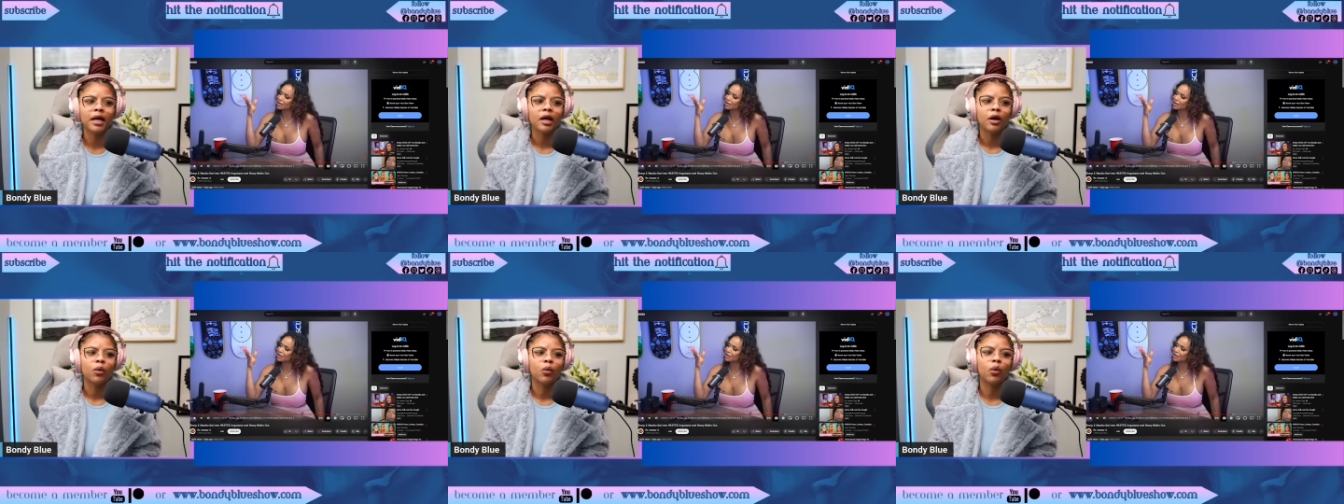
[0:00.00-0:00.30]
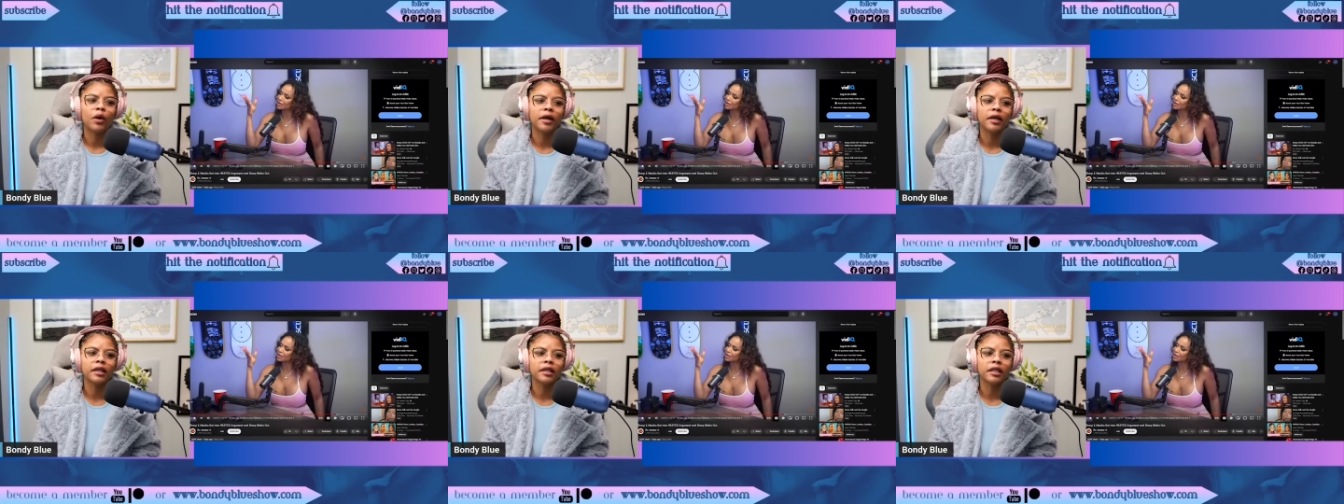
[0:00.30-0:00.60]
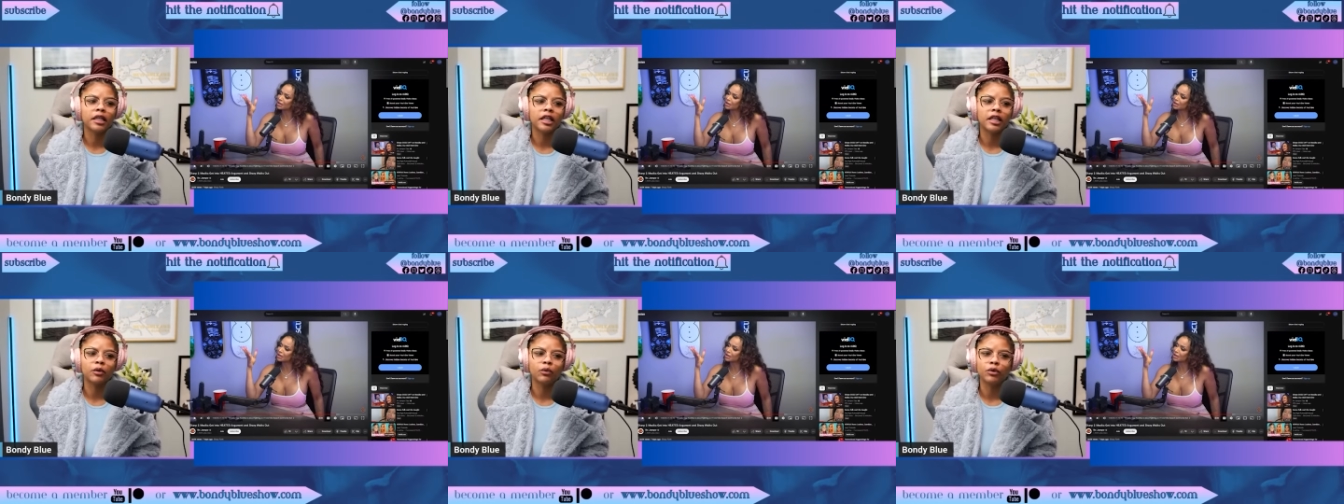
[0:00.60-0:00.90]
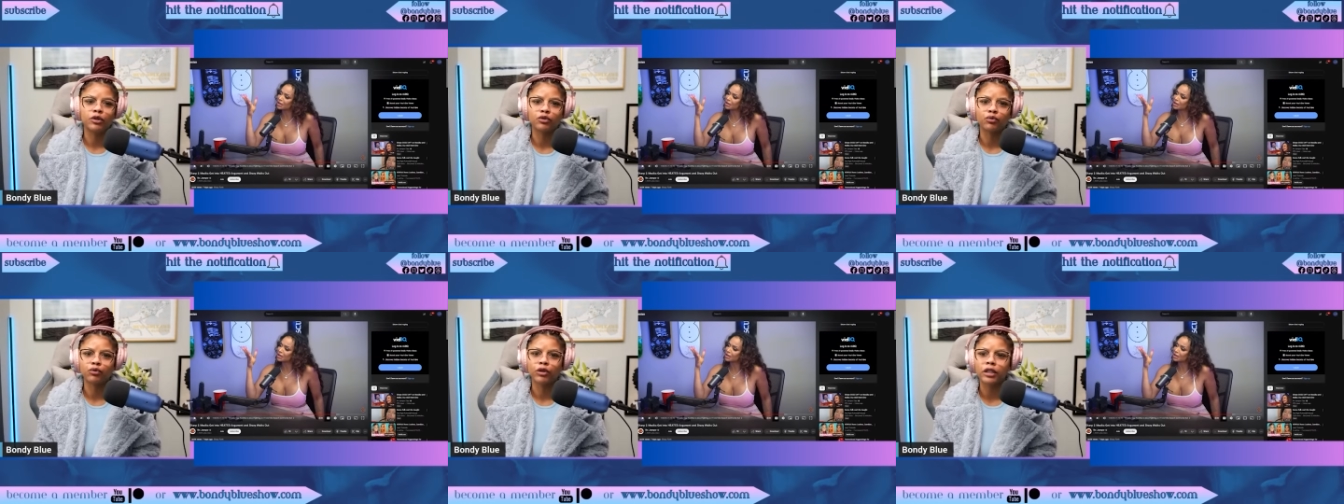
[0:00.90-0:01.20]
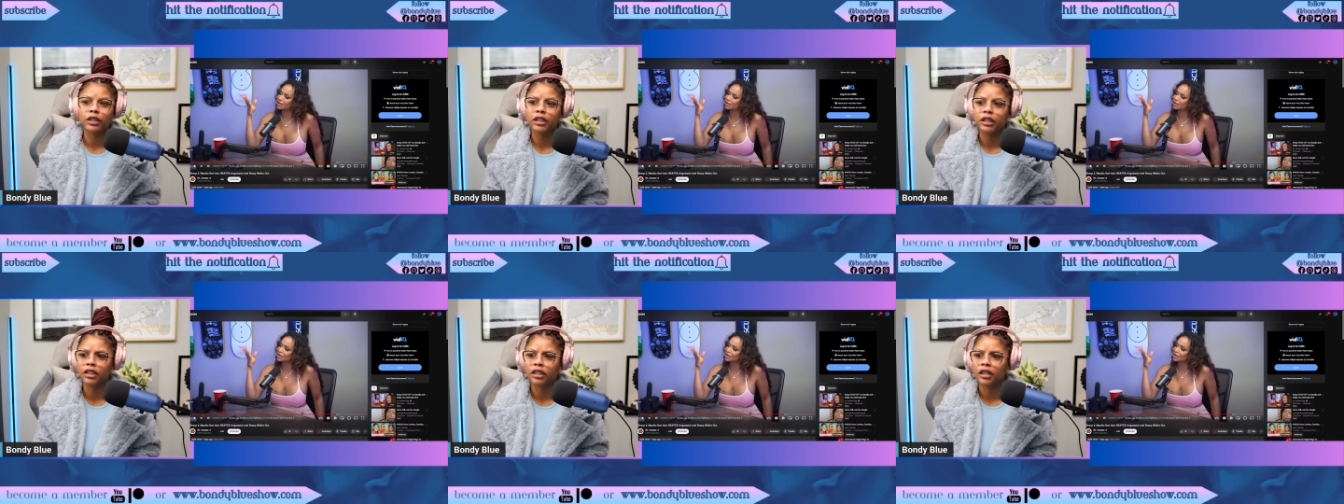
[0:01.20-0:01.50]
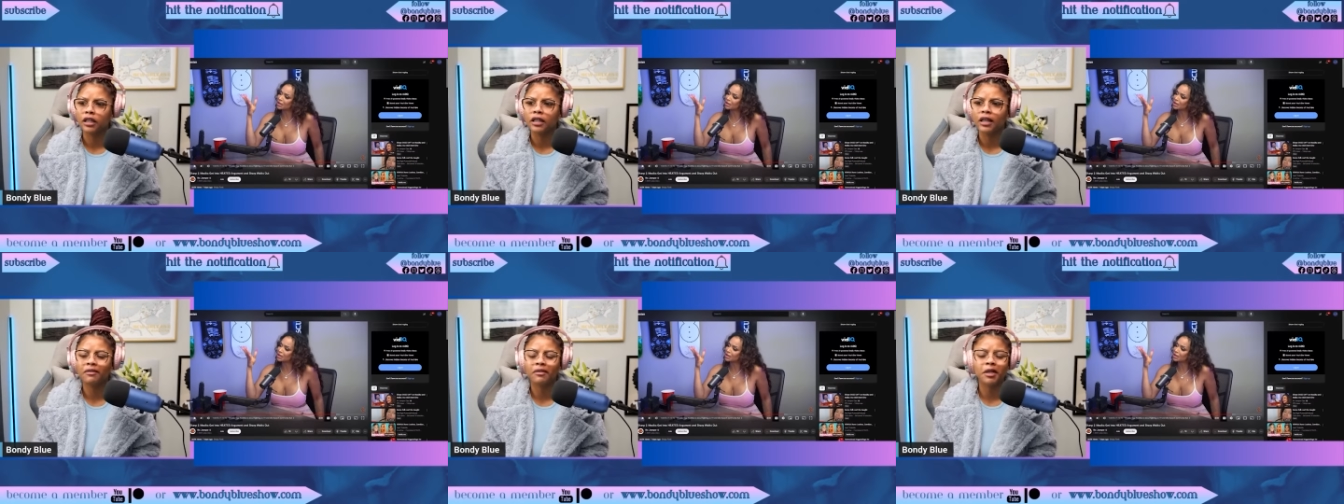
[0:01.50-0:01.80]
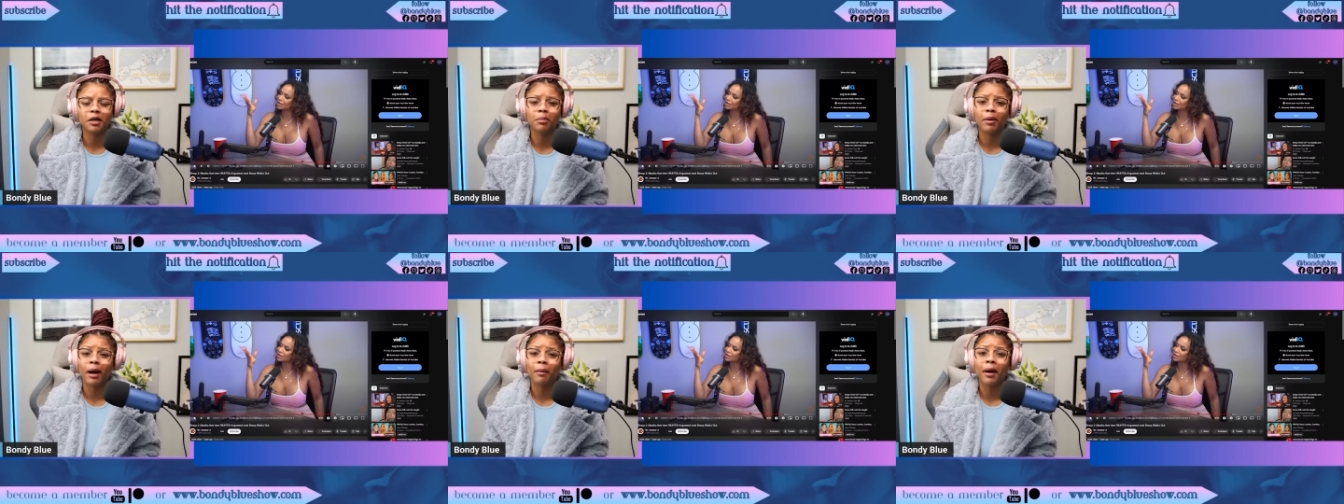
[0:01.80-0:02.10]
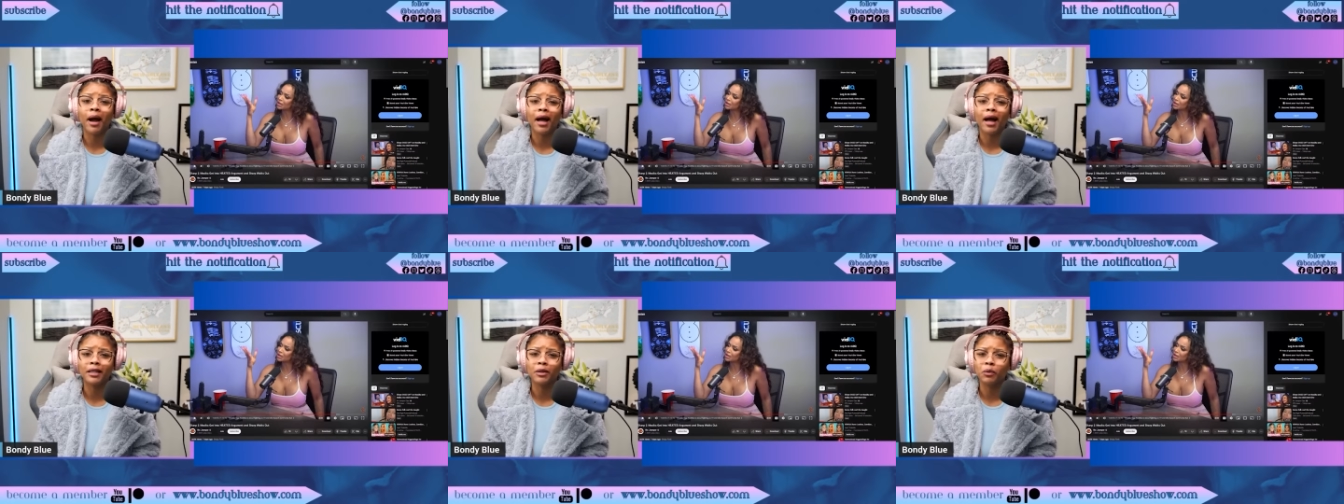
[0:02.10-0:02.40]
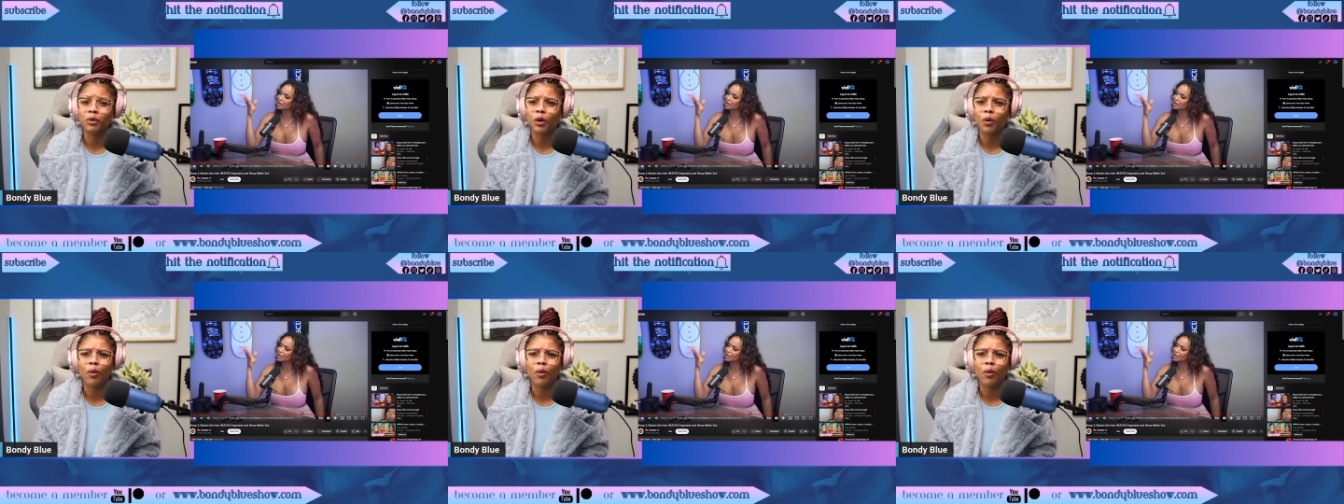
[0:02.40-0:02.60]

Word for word: when it was really good, Love and Hip Hop Hollywood.